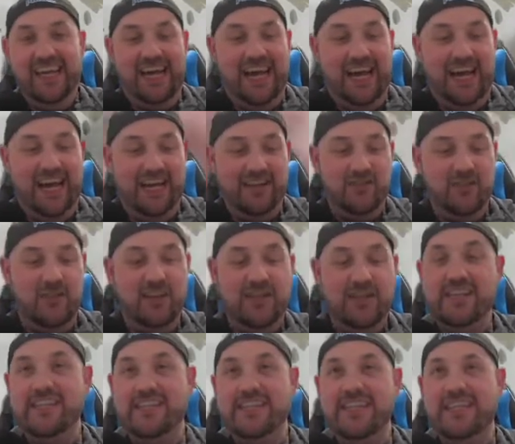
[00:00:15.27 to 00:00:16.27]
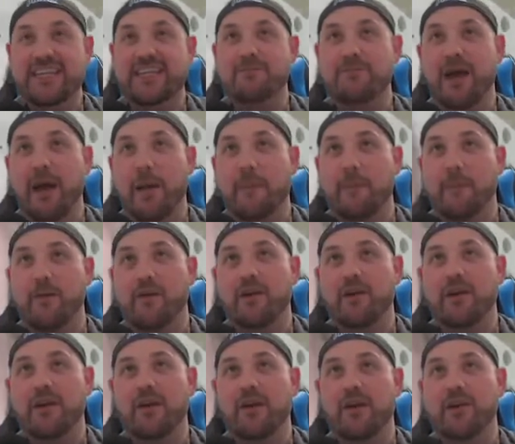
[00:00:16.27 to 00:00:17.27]
Uh, so this is my
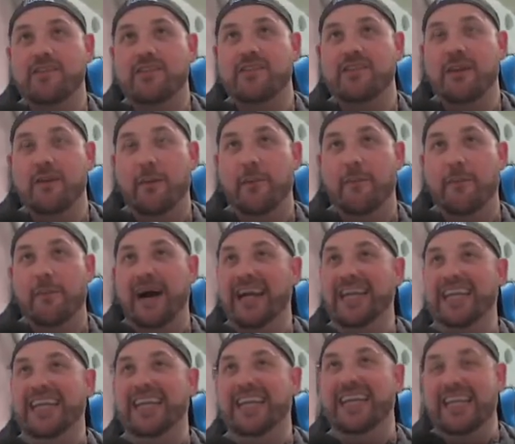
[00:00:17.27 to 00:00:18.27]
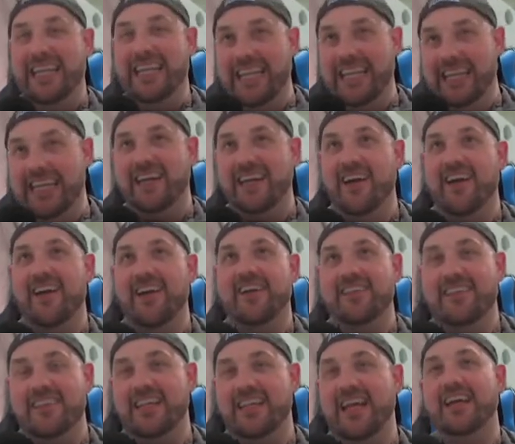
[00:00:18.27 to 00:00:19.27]
Burakos Party Leader
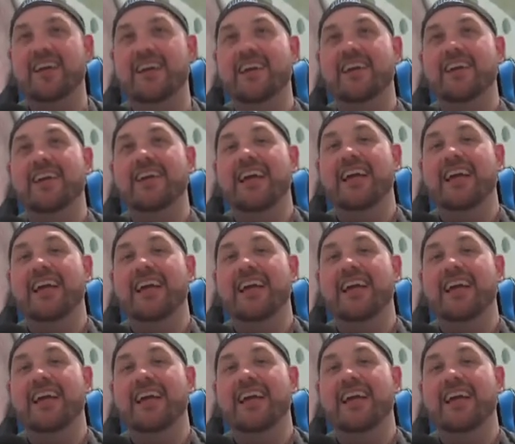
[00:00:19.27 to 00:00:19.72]
deck.